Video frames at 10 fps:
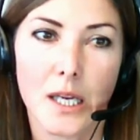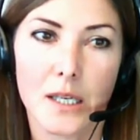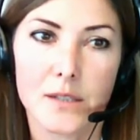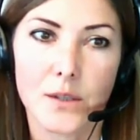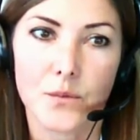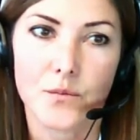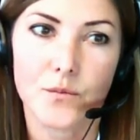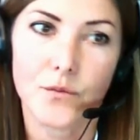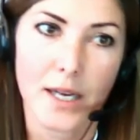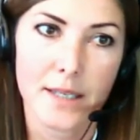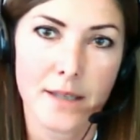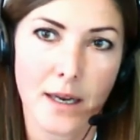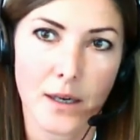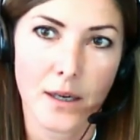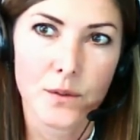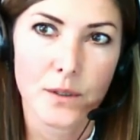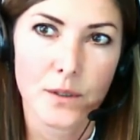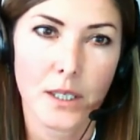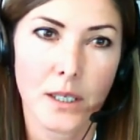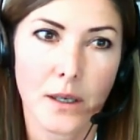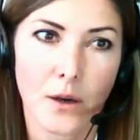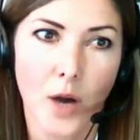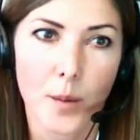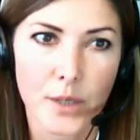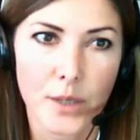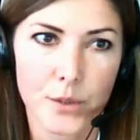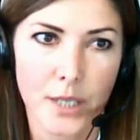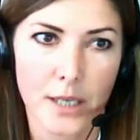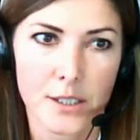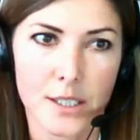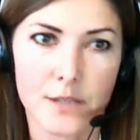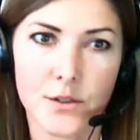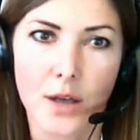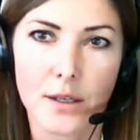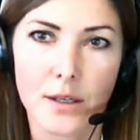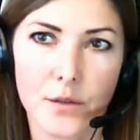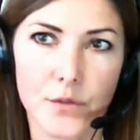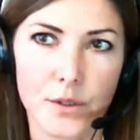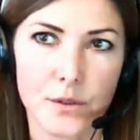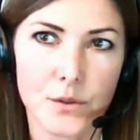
So right now, copyright protection is not given